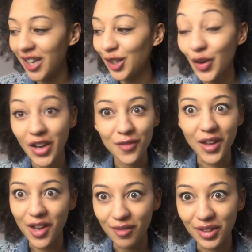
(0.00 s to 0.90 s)
Can't have
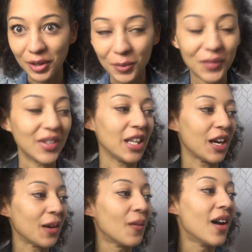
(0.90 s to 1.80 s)
everything in one
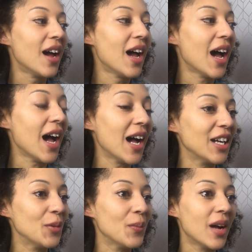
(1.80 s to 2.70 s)
video.
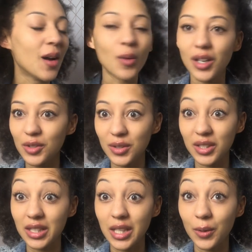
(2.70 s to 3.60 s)
What else am I
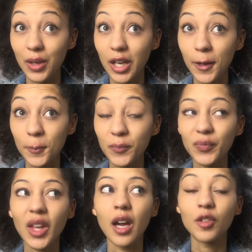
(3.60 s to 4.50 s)
going to tell you?
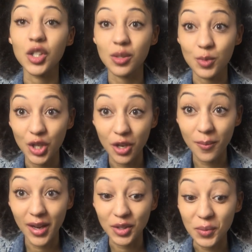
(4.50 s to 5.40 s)
I've got some tote
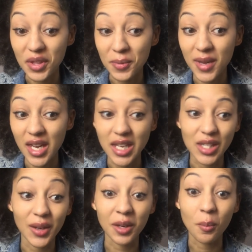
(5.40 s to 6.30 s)
bags with me so
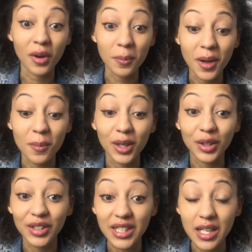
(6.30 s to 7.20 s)
I can bring back my
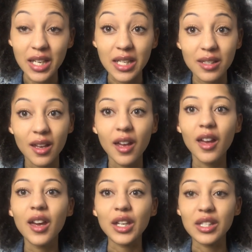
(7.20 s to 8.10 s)
goodies,
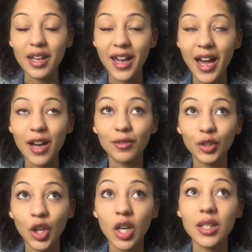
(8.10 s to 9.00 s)
because I have
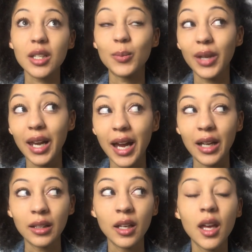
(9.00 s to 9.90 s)
got a
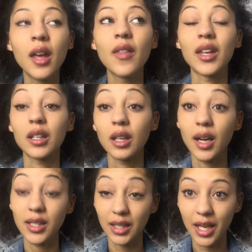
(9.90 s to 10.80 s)
plan that I'd
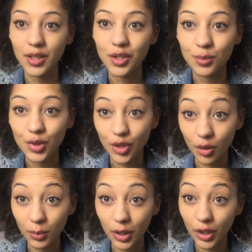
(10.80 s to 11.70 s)
like to get some
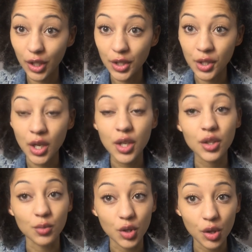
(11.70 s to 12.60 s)
sock blockers,
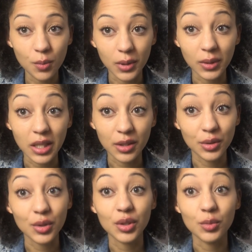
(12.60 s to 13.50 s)
some 2mm
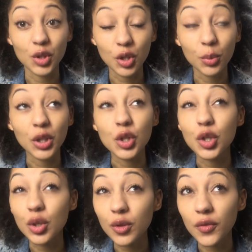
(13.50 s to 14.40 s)
needles, some
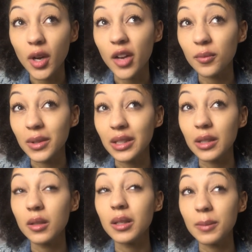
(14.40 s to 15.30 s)
2.25mm
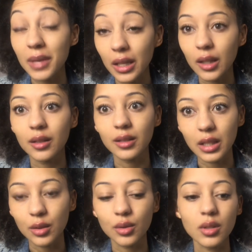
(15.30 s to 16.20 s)

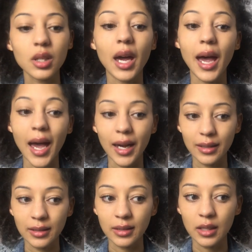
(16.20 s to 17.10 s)
needles
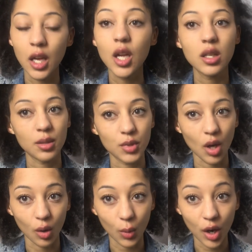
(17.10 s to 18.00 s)
and some
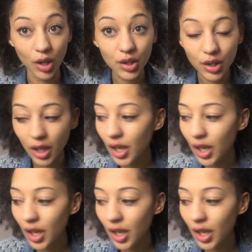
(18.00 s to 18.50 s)
sock wash.